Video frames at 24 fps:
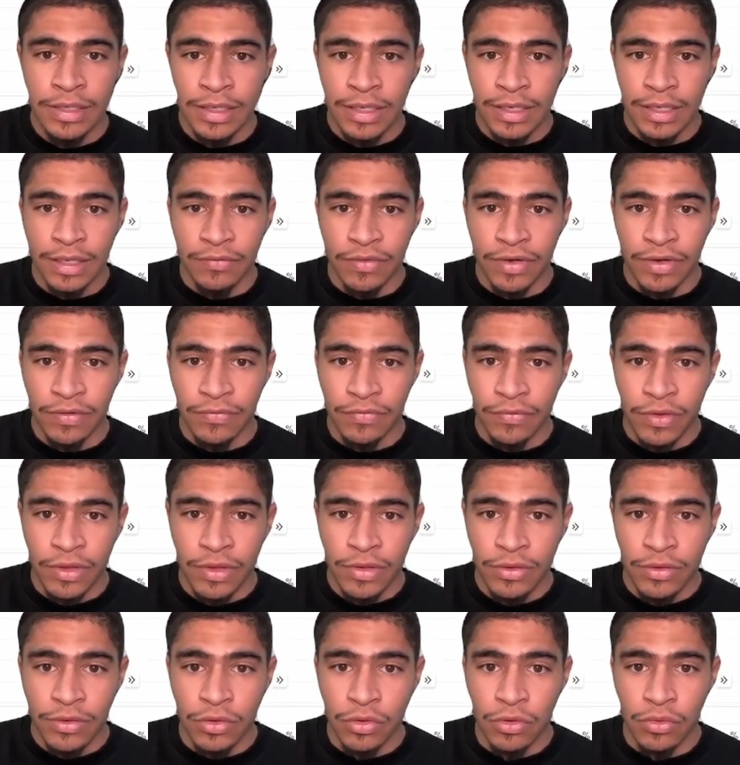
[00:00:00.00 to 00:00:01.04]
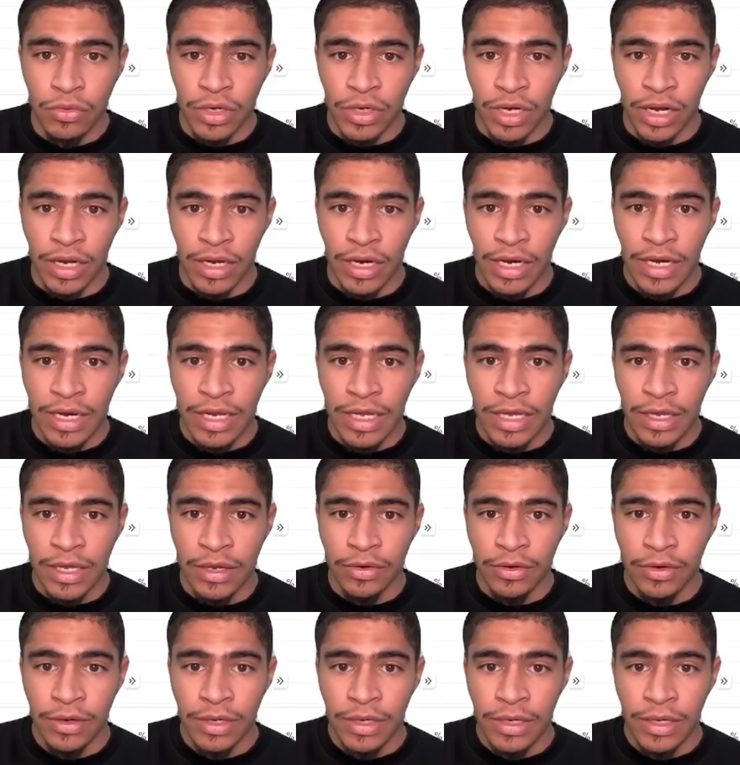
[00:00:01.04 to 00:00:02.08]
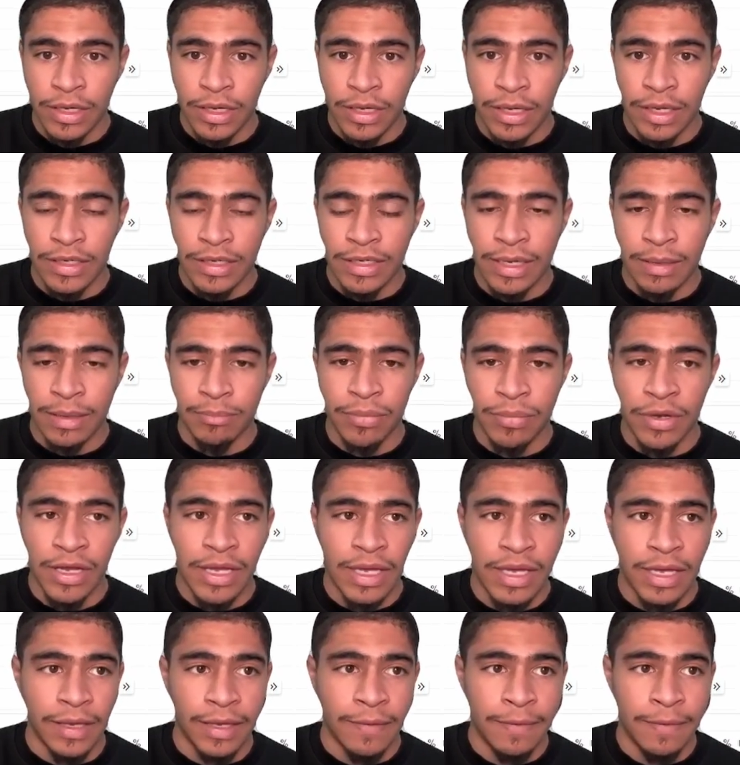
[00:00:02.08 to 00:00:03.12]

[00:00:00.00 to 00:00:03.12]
even if you caught it here and kept buying.